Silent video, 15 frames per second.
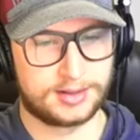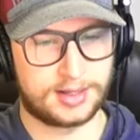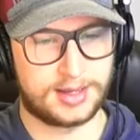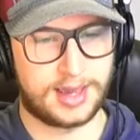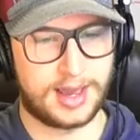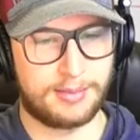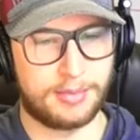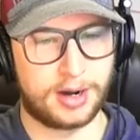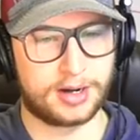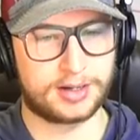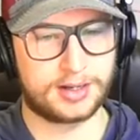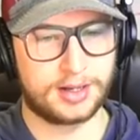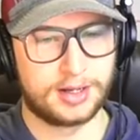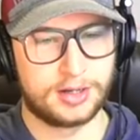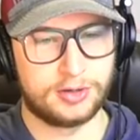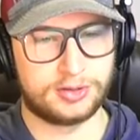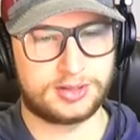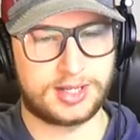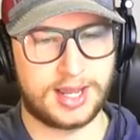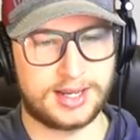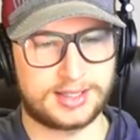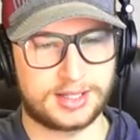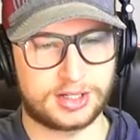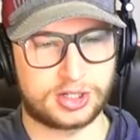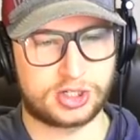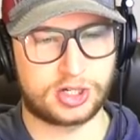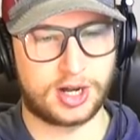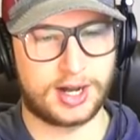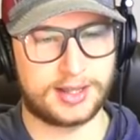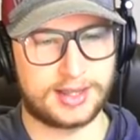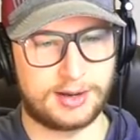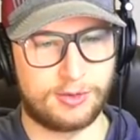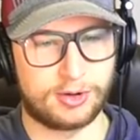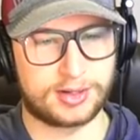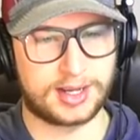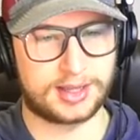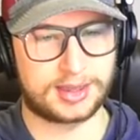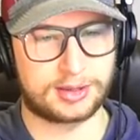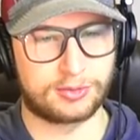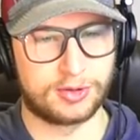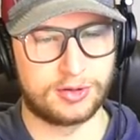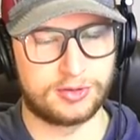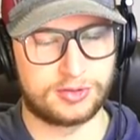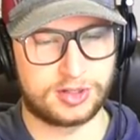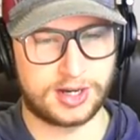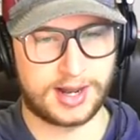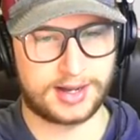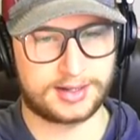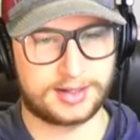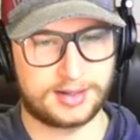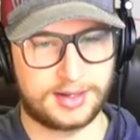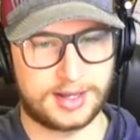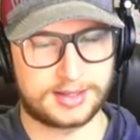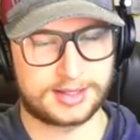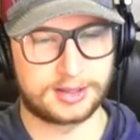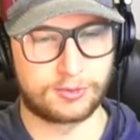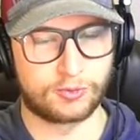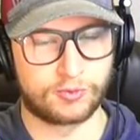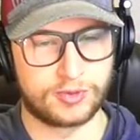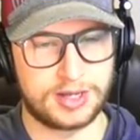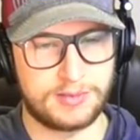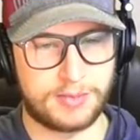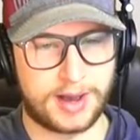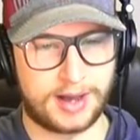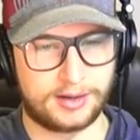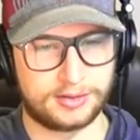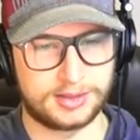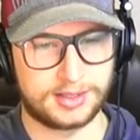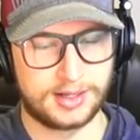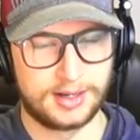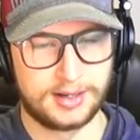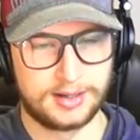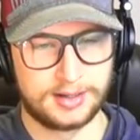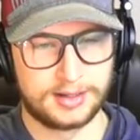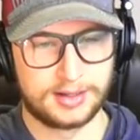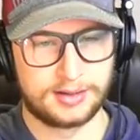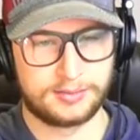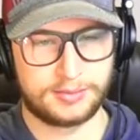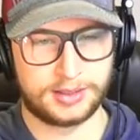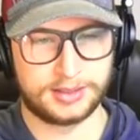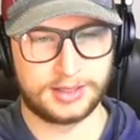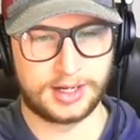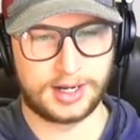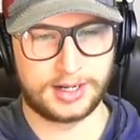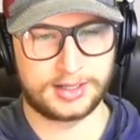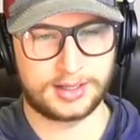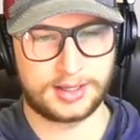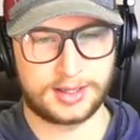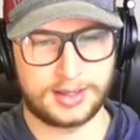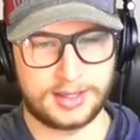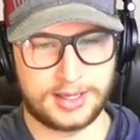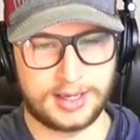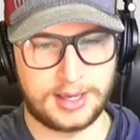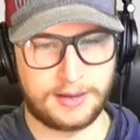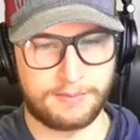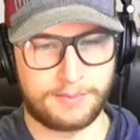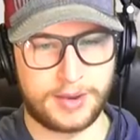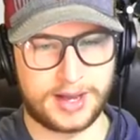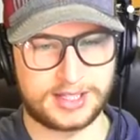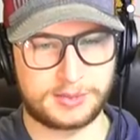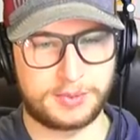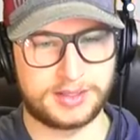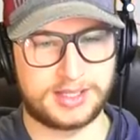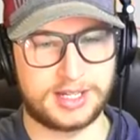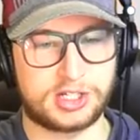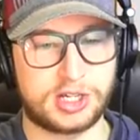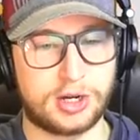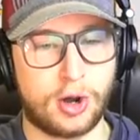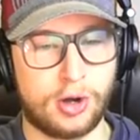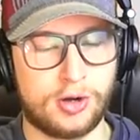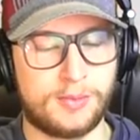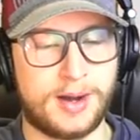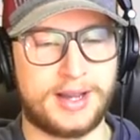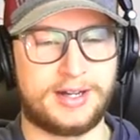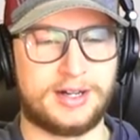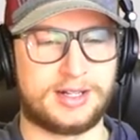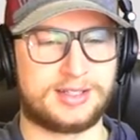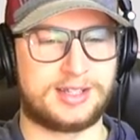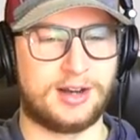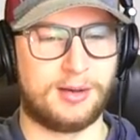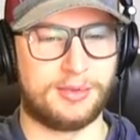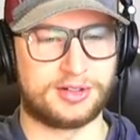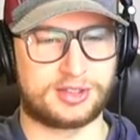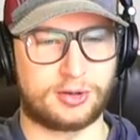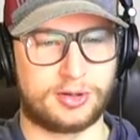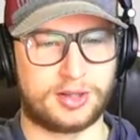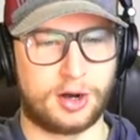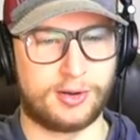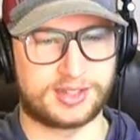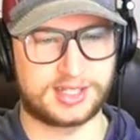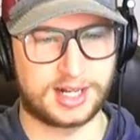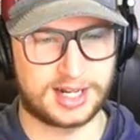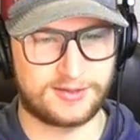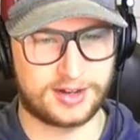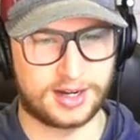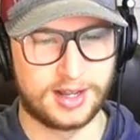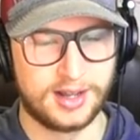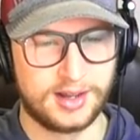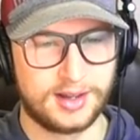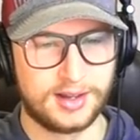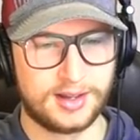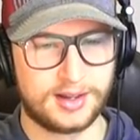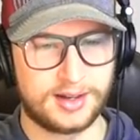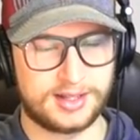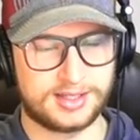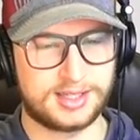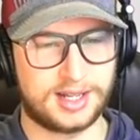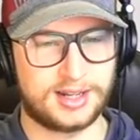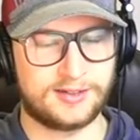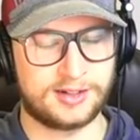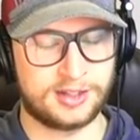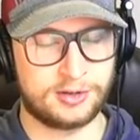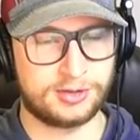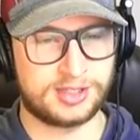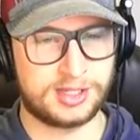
to Janmark, who takes a shot that won't get through. Jack gets the rebound, but not the best position. Oh, my goodness. He almost scored. Oh, it's not even You